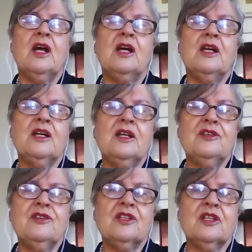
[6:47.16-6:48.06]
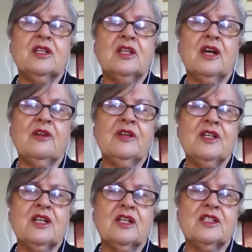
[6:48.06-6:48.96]
And Gary
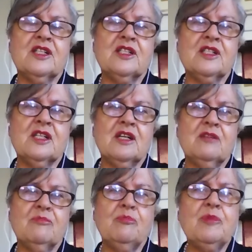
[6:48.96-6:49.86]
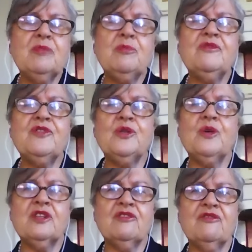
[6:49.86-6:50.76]
Douglas has said a minimum of
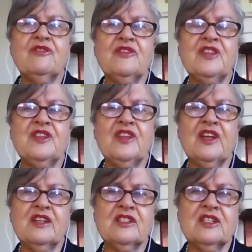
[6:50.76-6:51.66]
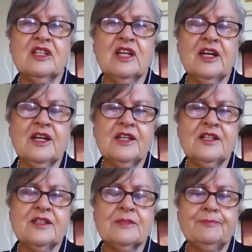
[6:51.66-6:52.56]
250,000 Ks